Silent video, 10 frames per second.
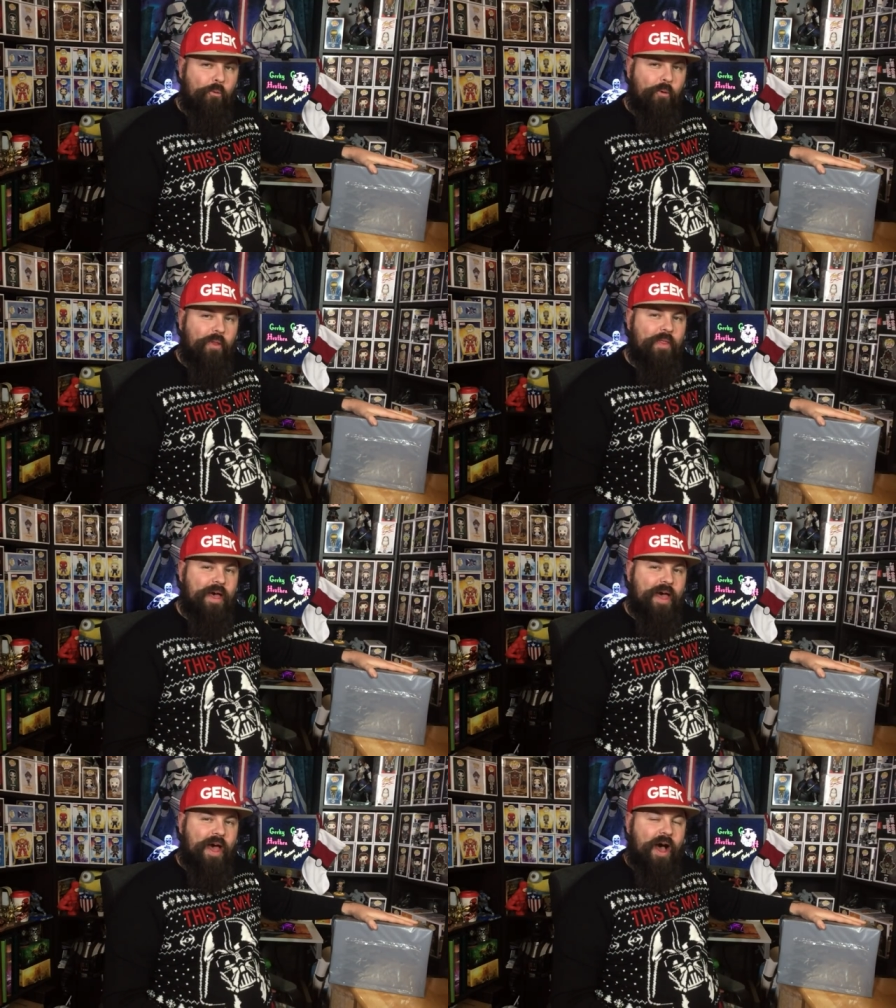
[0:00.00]
One
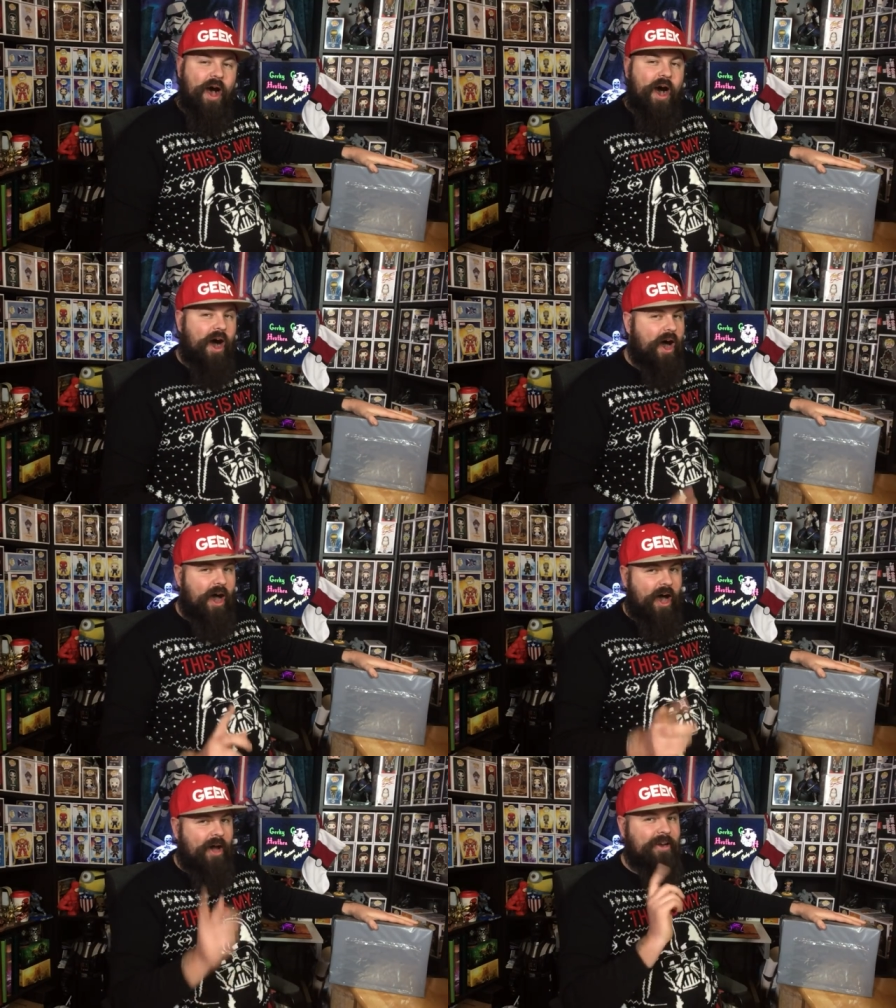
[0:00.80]
that
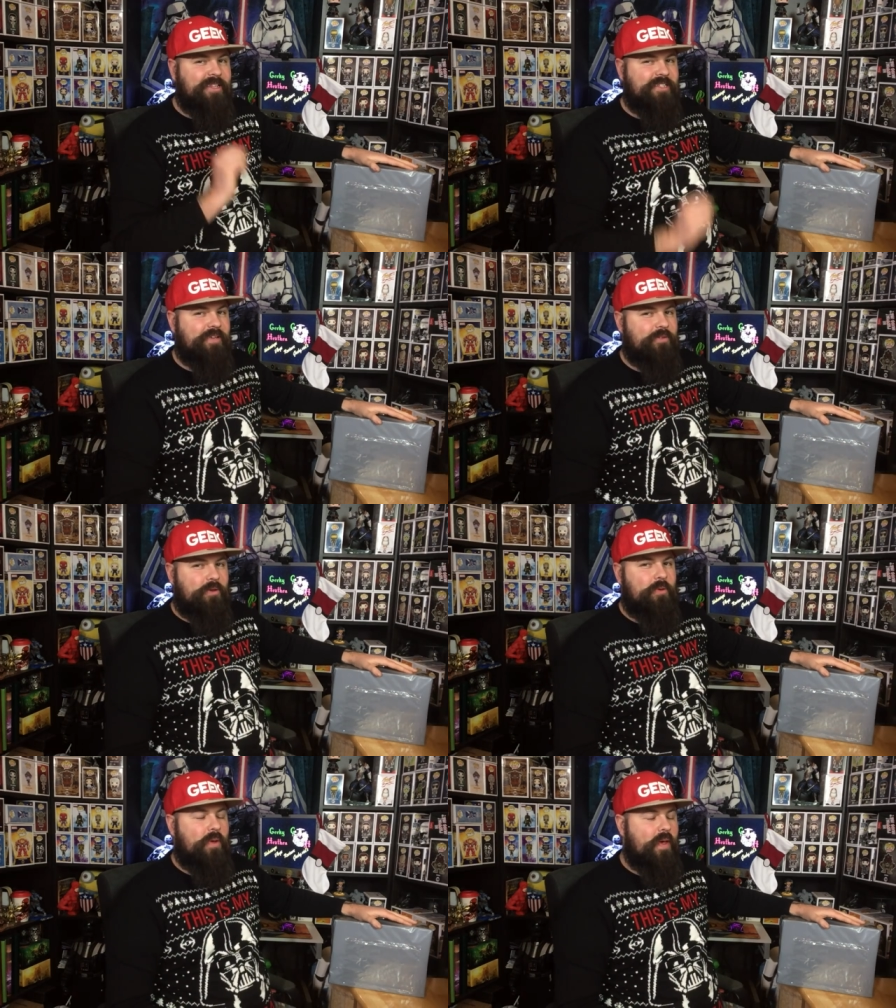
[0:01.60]
I need to give you